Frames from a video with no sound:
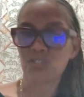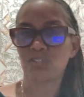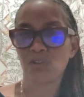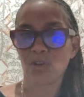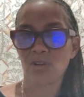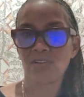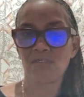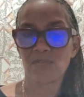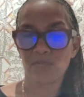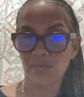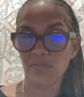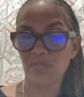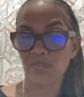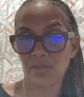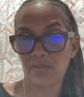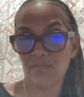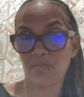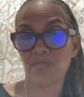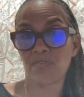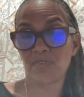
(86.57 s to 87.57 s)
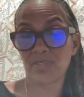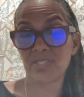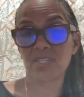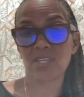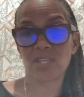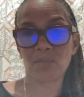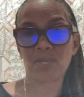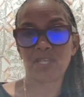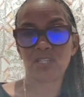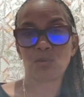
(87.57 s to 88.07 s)
started
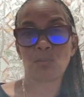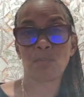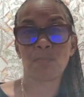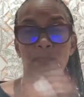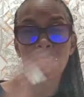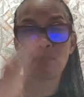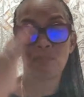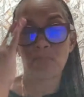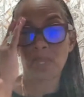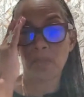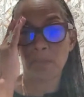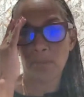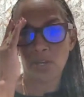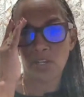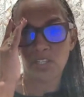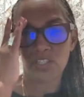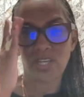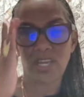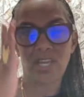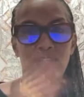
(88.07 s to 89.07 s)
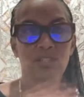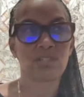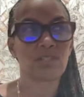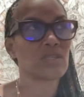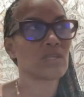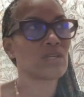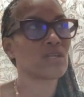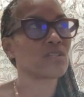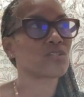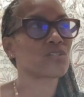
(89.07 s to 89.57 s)
visiting me. So Being Mary Jane
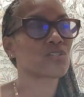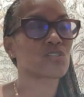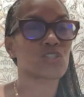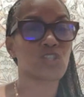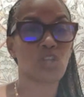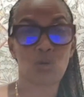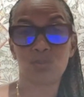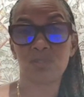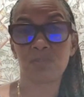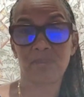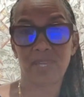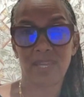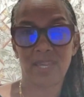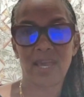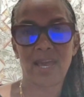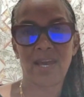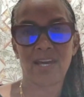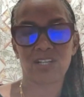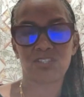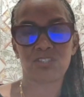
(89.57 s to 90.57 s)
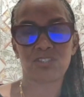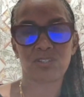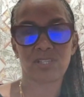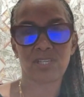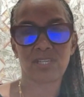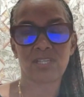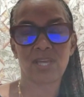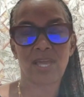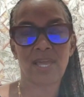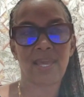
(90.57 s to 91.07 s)
chose me,
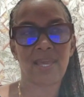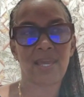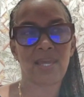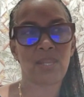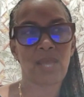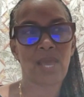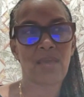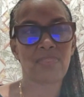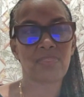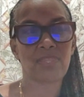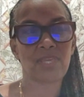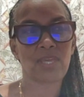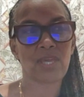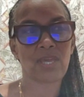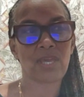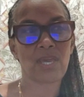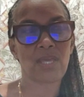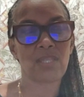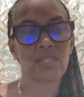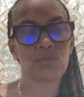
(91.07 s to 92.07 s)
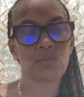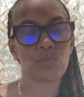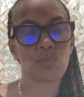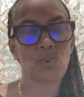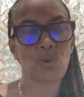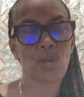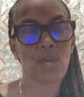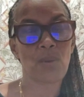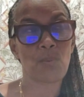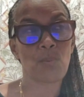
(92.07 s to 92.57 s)
actually. And I think,
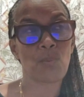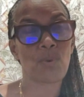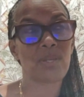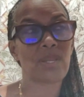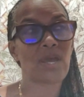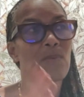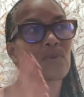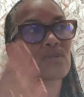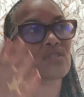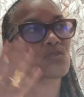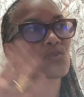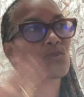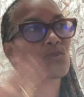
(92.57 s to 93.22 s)
and when I was